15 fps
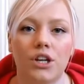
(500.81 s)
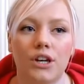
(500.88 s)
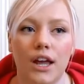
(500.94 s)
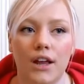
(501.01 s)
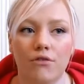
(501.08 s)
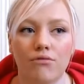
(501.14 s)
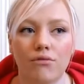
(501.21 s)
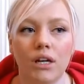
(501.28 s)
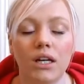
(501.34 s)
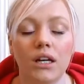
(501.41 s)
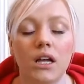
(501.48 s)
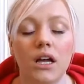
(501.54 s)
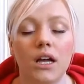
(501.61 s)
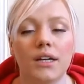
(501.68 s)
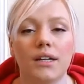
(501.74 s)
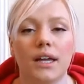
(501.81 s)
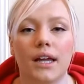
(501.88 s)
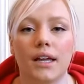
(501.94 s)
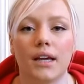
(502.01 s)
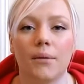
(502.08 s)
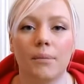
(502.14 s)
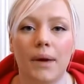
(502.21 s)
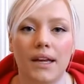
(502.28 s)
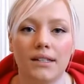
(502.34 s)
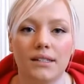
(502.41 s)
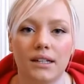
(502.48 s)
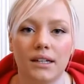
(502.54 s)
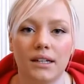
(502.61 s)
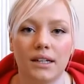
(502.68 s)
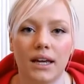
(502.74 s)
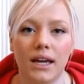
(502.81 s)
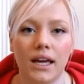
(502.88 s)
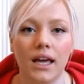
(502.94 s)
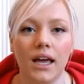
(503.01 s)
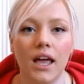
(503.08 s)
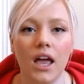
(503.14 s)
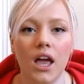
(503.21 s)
and relearning basically